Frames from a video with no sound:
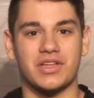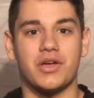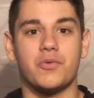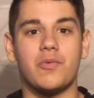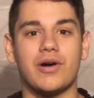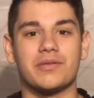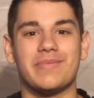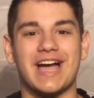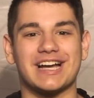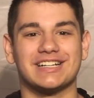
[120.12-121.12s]
Welcome
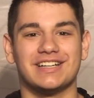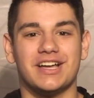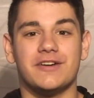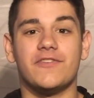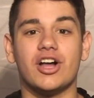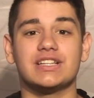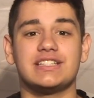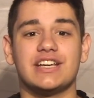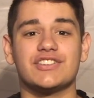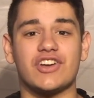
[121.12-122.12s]
back.
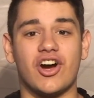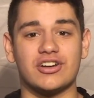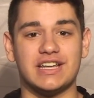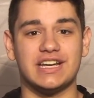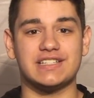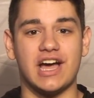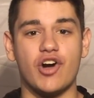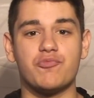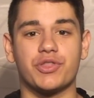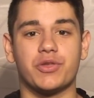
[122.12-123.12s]
Volunteers are needed to
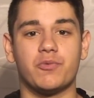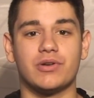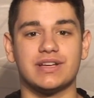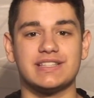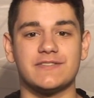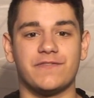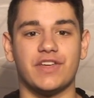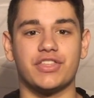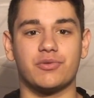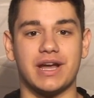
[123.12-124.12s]
help with the Wilkins
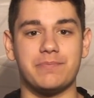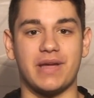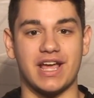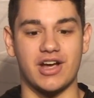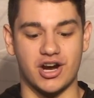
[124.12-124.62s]
5th grade pig heart